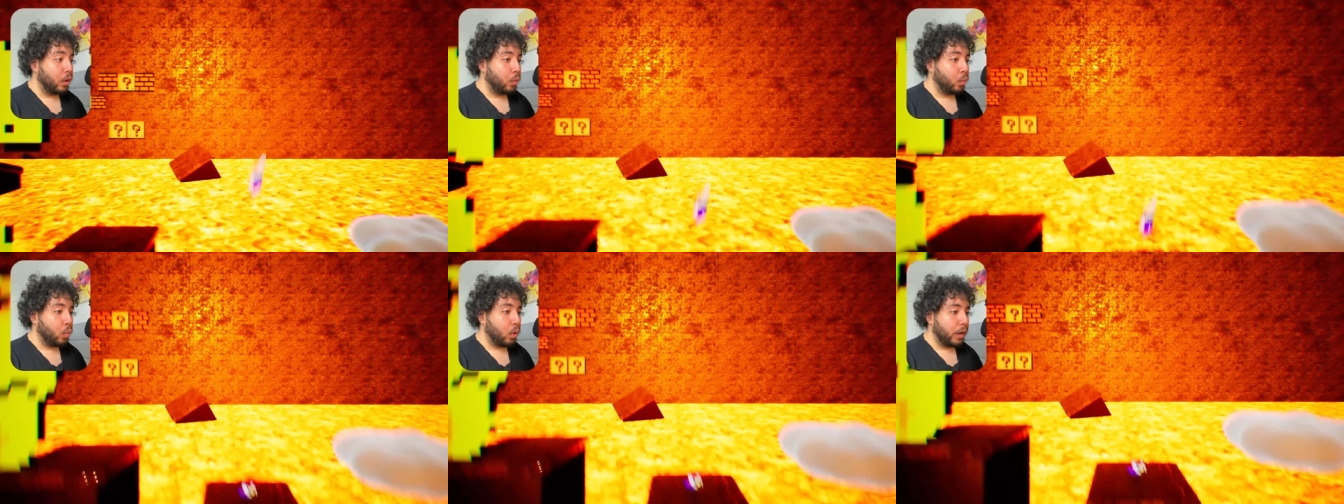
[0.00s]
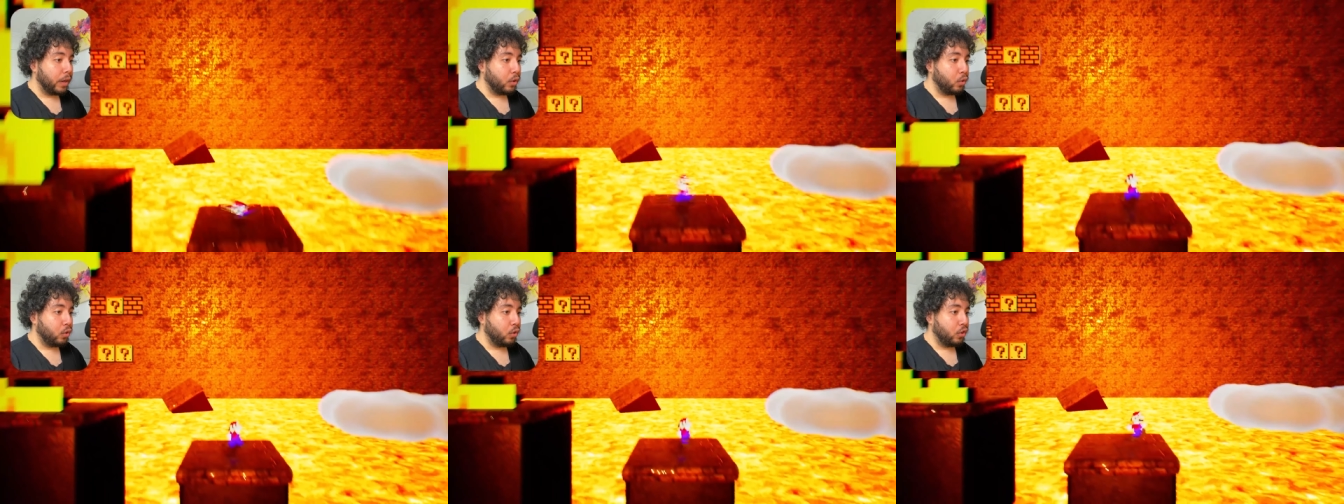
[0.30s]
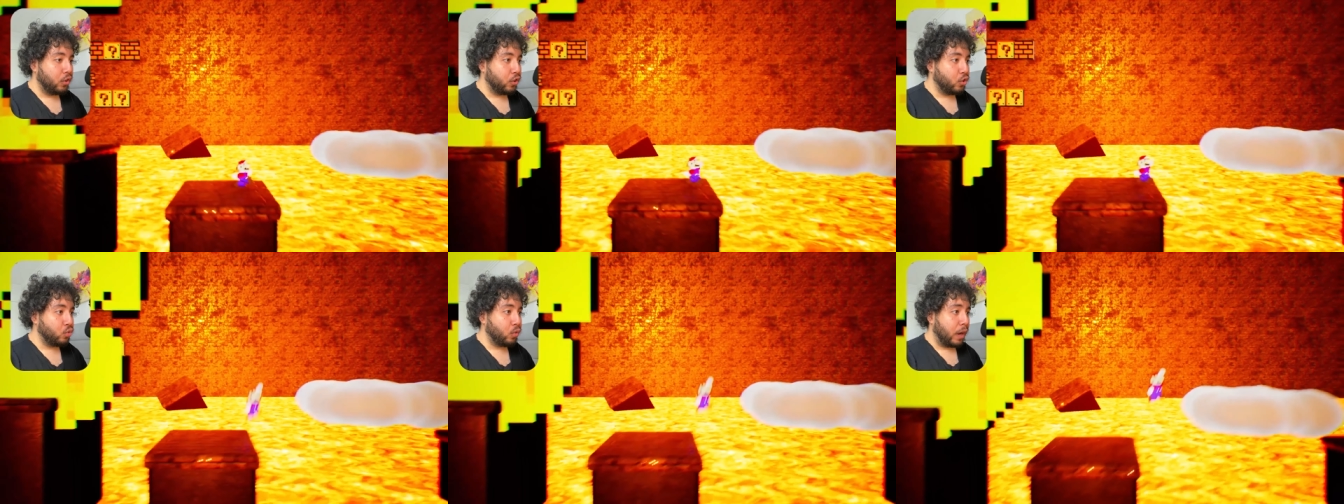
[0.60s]
Why do
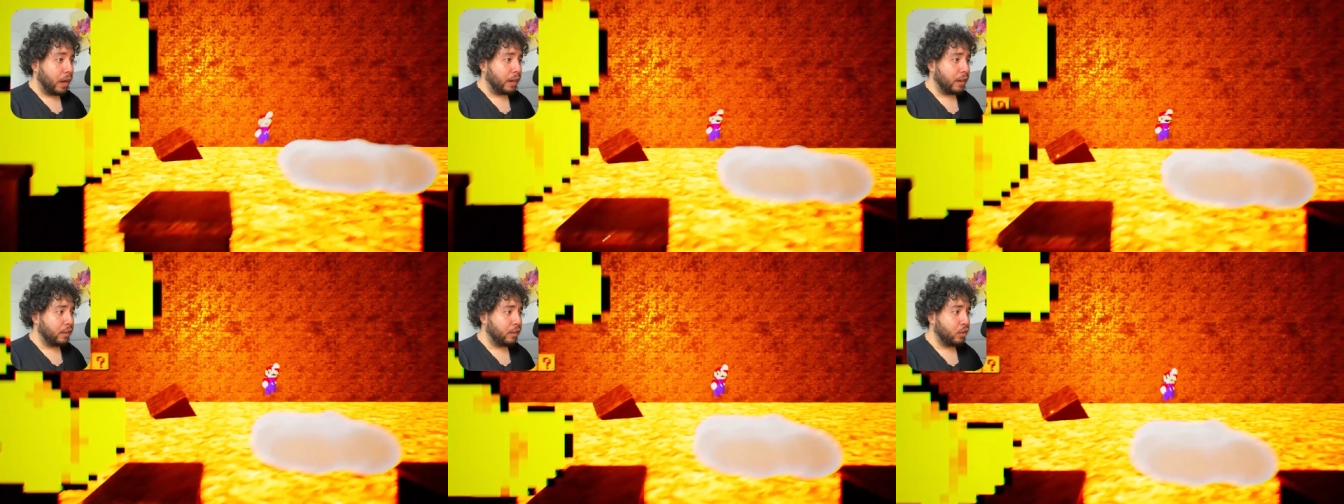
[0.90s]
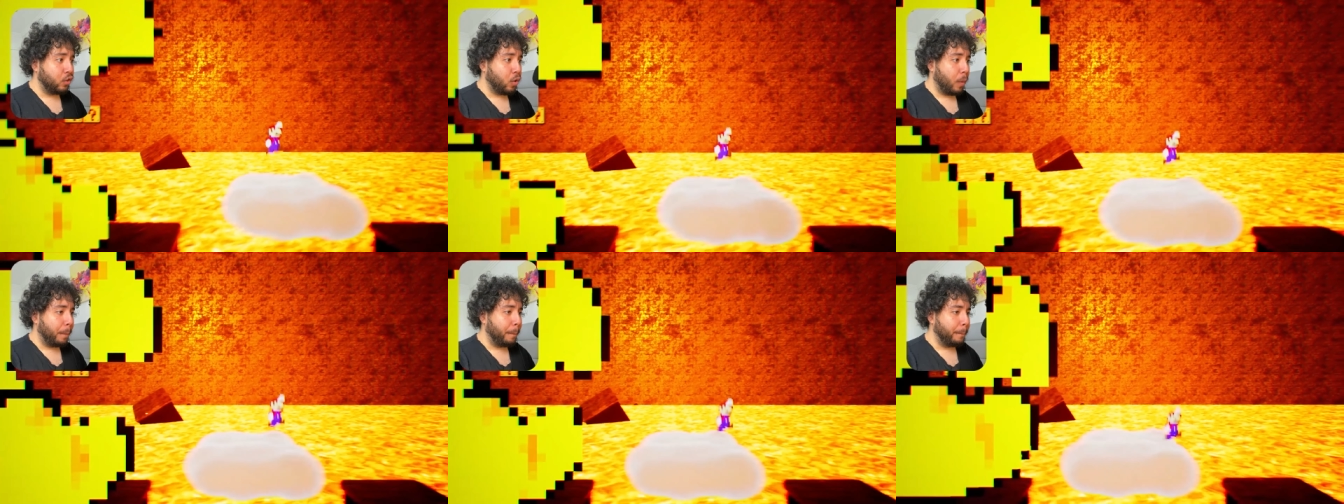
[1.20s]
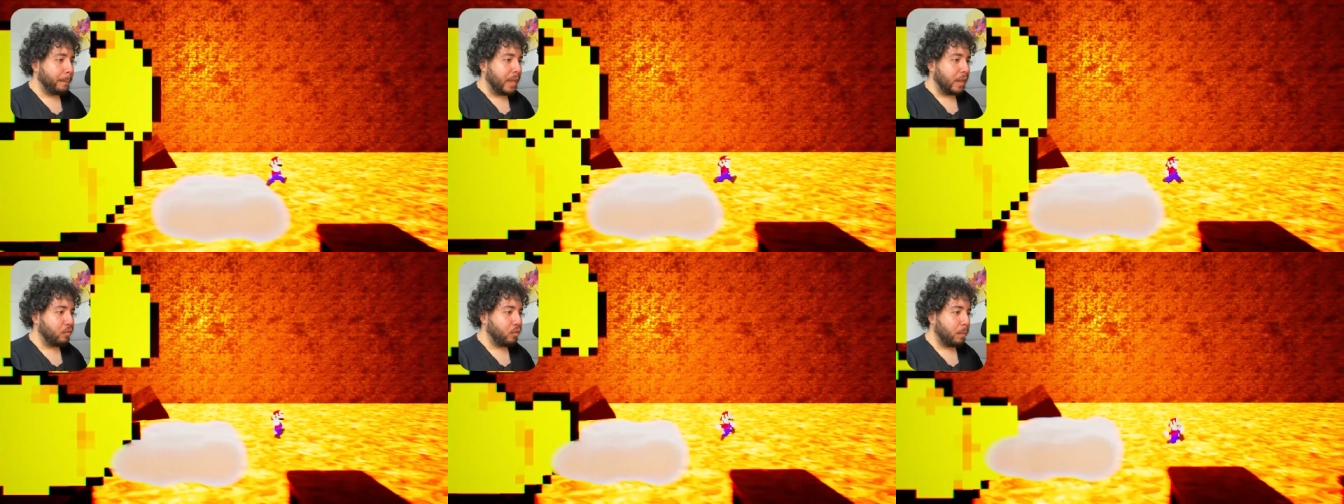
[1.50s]
you try to stop
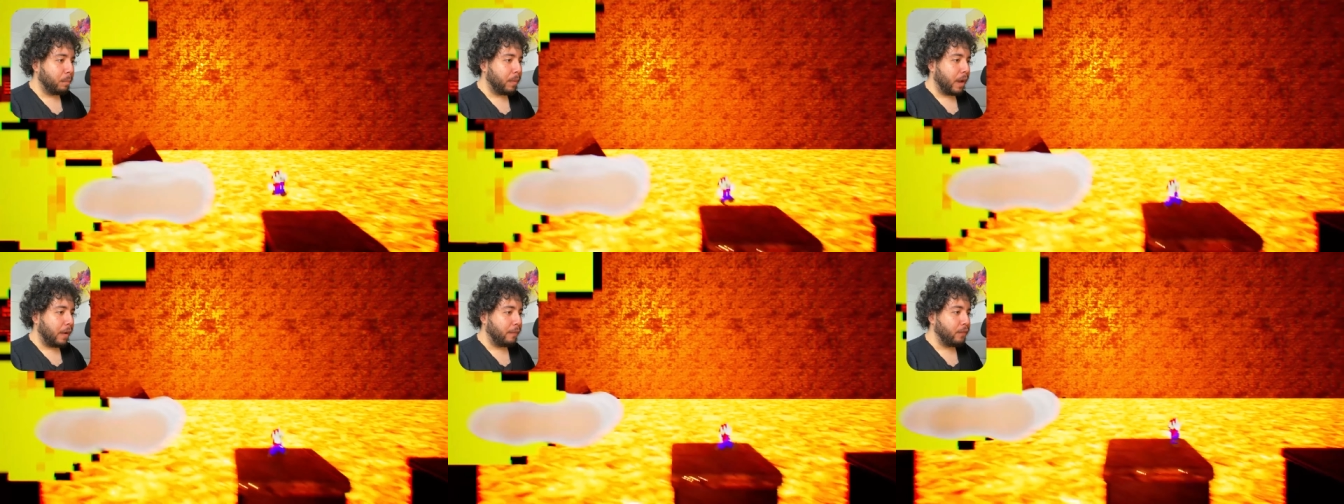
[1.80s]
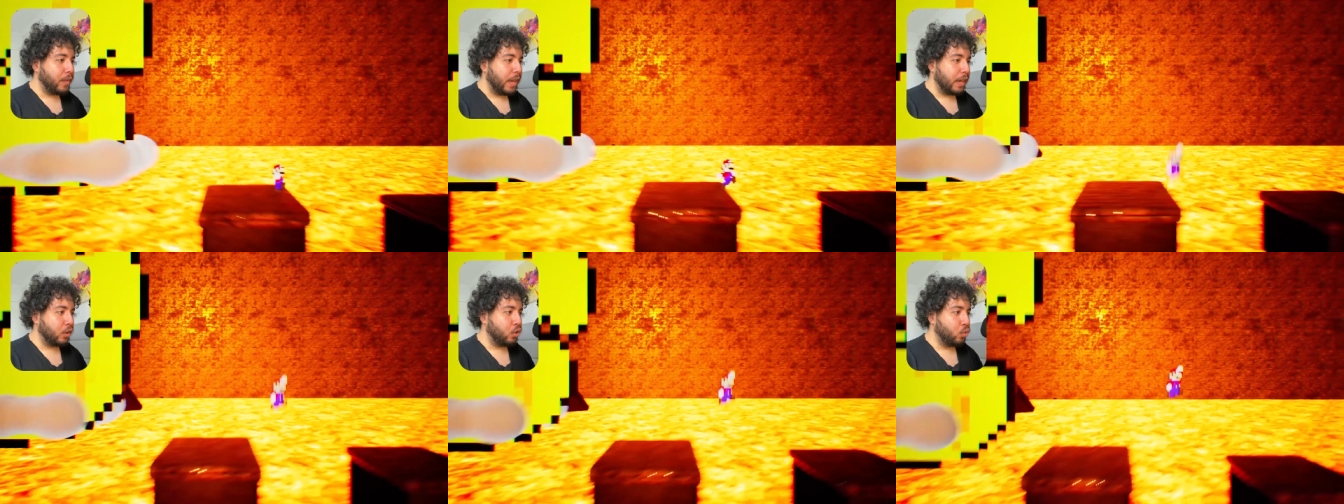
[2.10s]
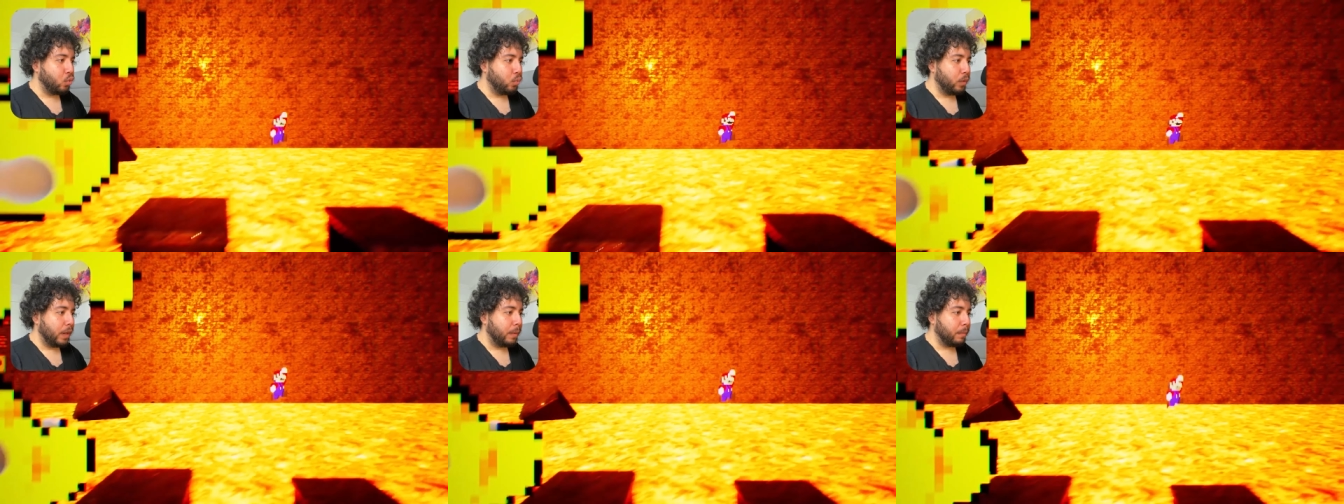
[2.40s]
me from my
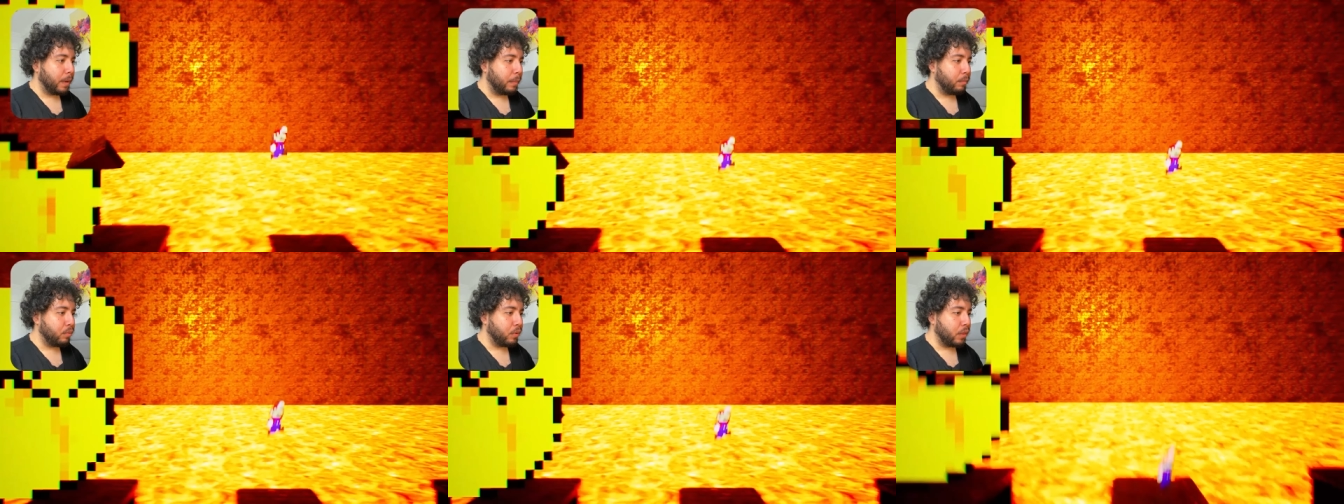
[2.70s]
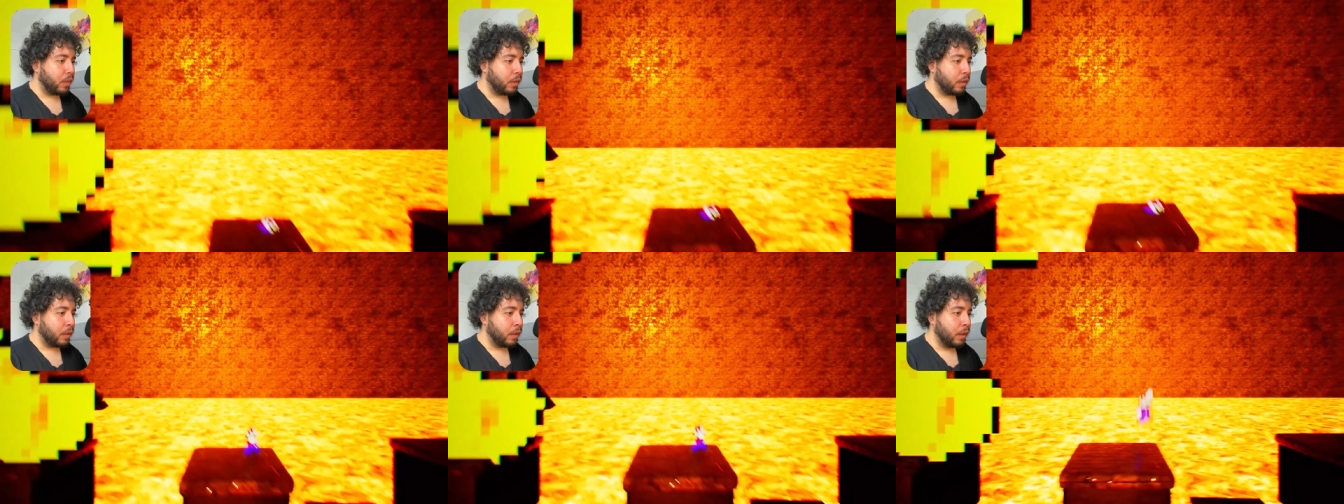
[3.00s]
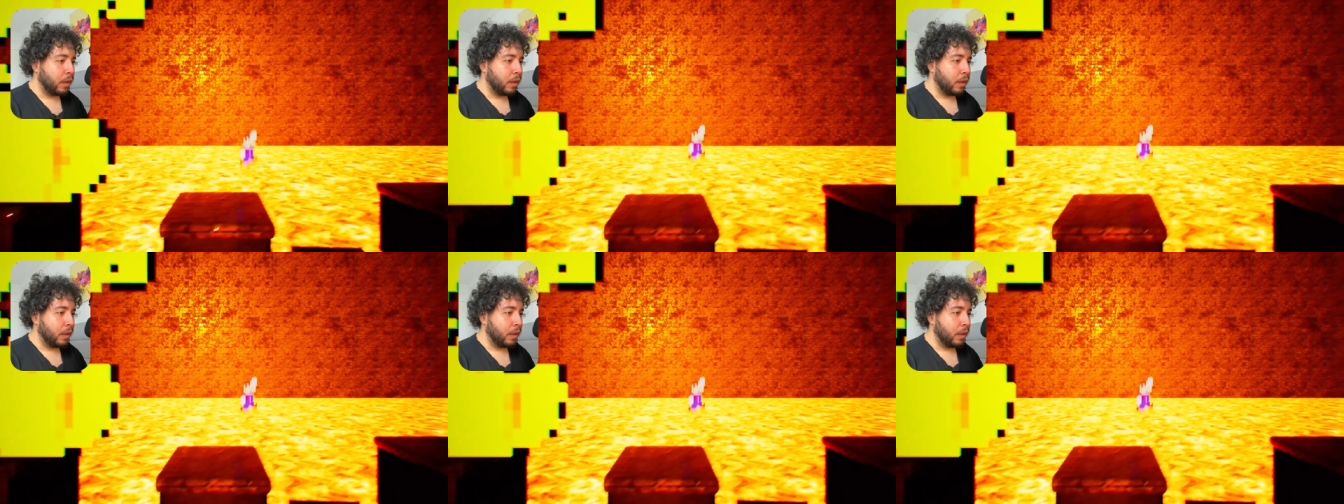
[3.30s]
victory, my brother?